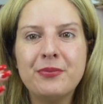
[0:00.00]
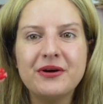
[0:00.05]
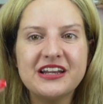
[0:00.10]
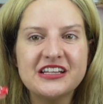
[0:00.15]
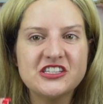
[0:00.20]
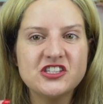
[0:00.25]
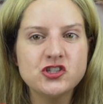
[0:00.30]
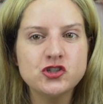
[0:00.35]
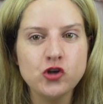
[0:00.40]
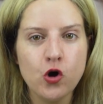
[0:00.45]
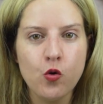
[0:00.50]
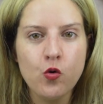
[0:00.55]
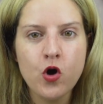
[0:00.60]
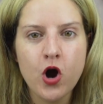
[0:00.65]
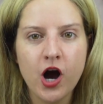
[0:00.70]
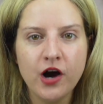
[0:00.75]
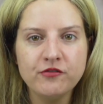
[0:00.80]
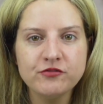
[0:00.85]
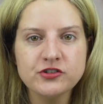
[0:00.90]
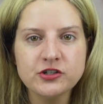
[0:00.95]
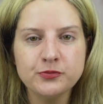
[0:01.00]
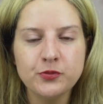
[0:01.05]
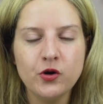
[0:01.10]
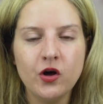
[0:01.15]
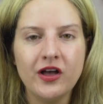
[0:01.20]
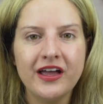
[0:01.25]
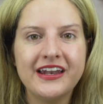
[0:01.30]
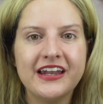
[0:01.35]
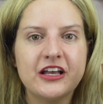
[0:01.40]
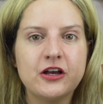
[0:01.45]
but it's so
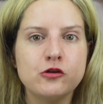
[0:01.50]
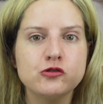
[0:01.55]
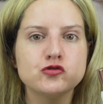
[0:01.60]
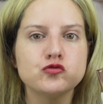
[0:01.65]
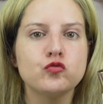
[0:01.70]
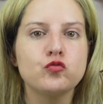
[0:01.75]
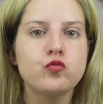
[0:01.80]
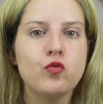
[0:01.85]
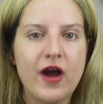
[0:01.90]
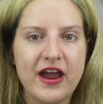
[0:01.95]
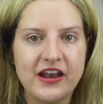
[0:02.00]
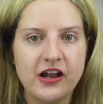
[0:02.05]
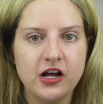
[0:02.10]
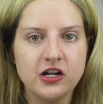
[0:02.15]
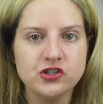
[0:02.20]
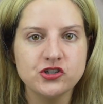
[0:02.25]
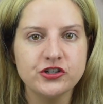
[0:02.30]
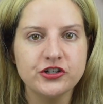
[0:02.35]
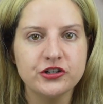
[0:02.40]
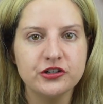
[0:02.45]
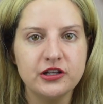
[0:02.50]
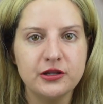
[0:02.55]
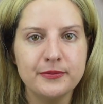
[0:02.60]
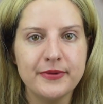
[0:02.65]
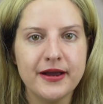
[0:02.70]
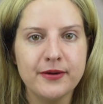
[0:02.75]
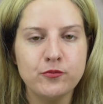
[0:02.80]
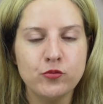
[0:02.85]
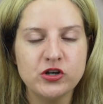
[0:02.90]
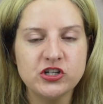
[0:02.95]
comfortable and it goes right under your La
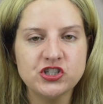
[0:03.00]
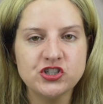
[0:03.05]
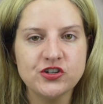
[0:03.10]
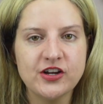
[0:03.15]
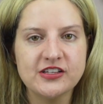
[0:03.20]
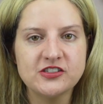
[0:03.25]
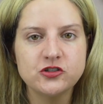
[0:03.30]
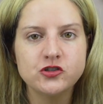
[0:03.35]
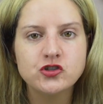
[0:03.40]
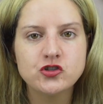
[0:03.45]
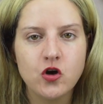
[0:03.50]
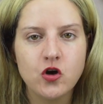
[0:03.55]
Mer moisturizer.